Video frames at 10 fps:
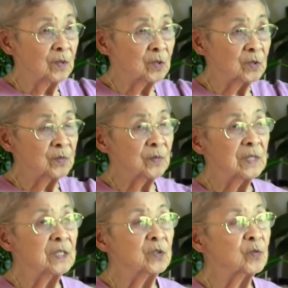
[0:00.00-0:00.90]
of those
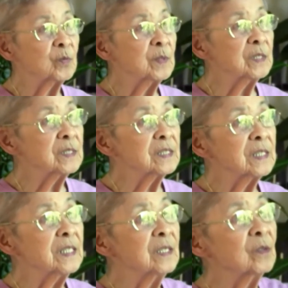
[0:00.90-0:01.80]
instruments
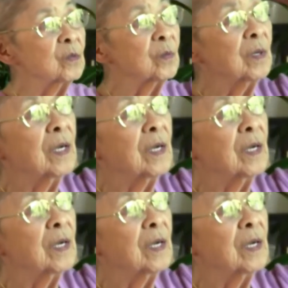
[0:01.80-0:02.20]
in the